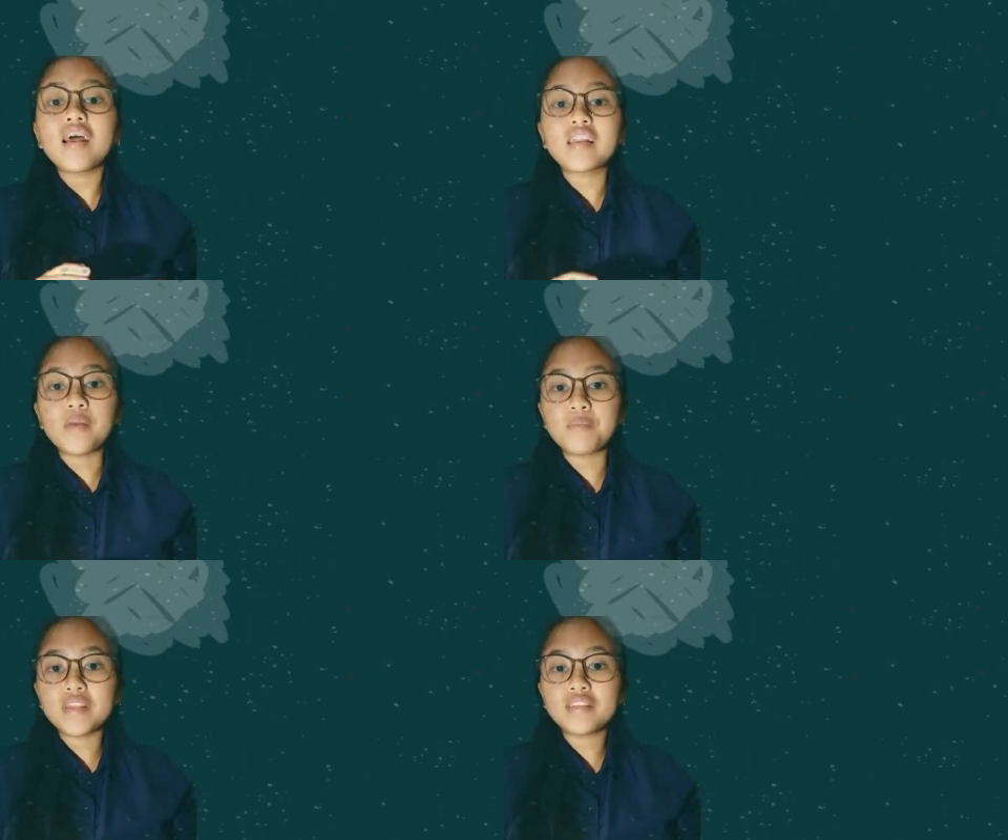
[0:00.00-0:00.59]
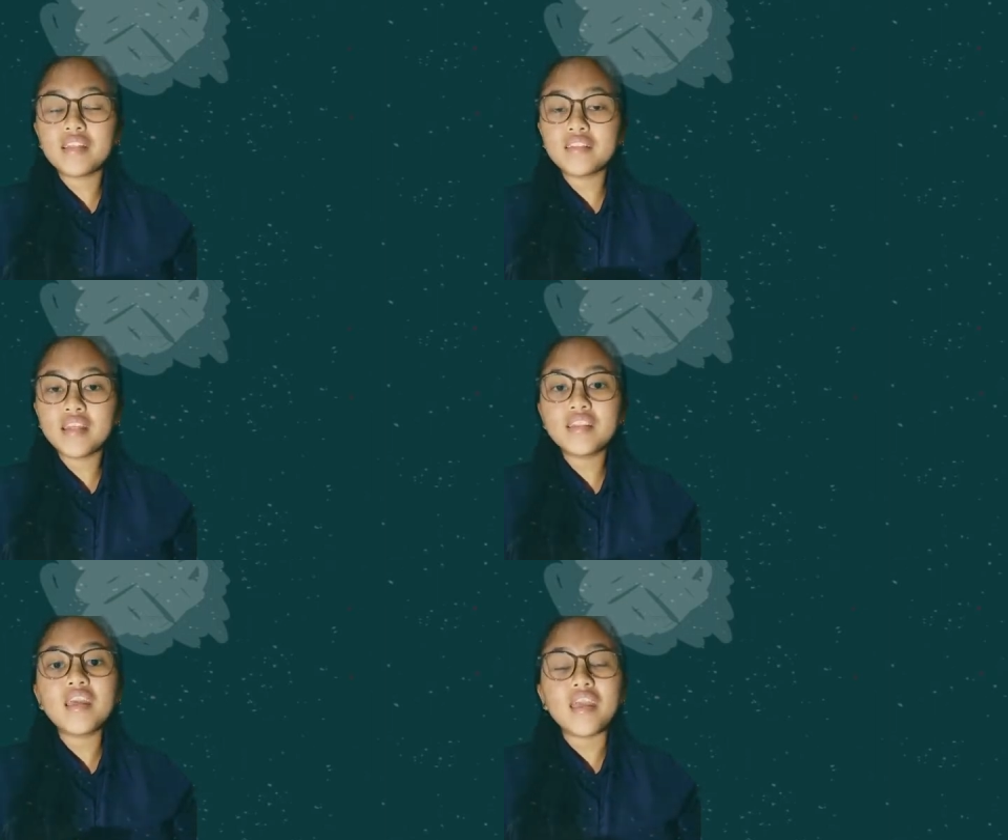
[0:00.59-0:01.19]

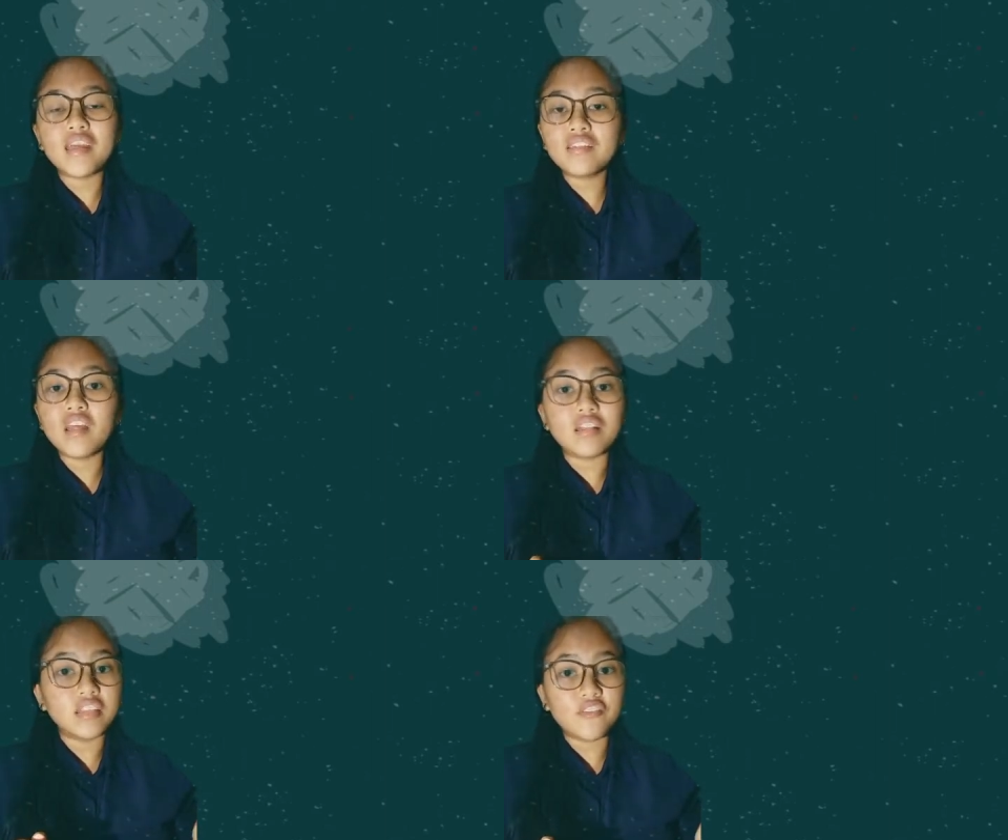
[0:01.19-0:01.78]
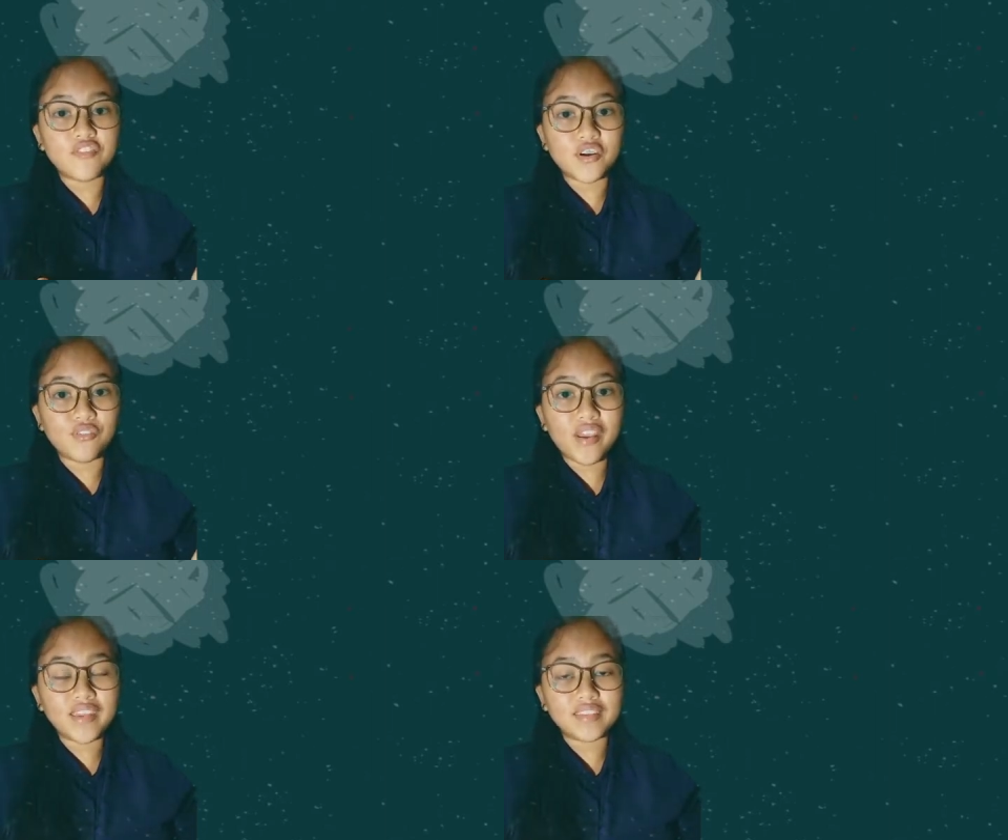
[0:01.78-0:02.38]
represented in
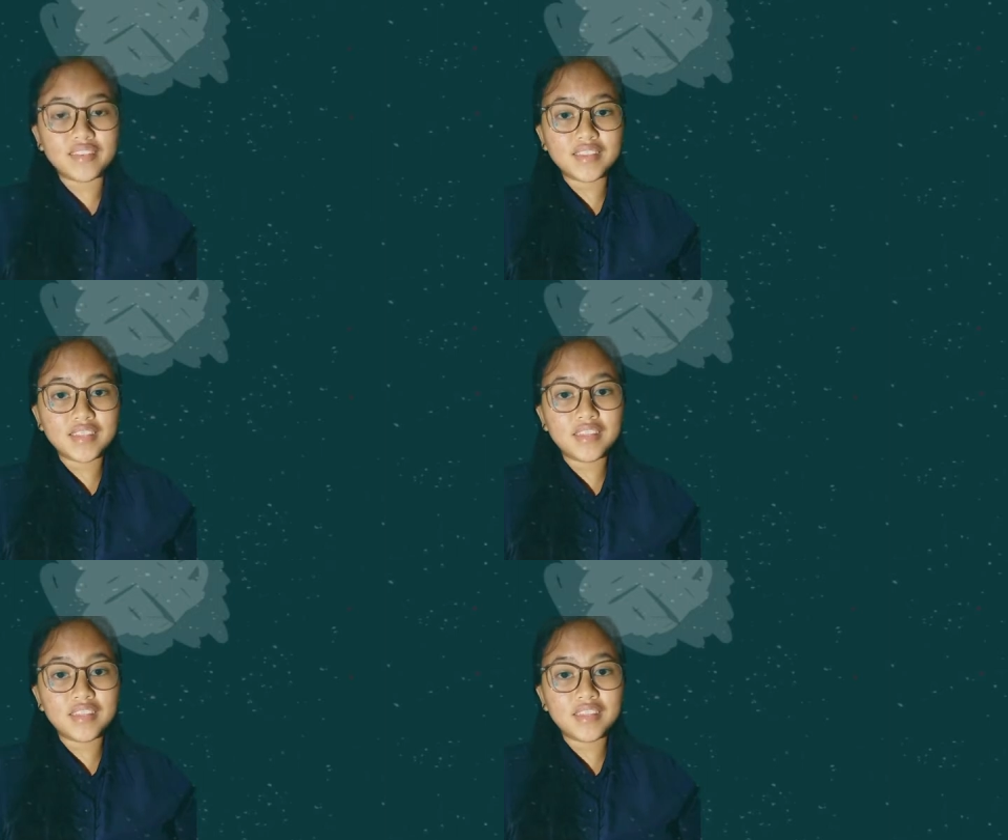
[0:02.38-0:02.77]
different ways.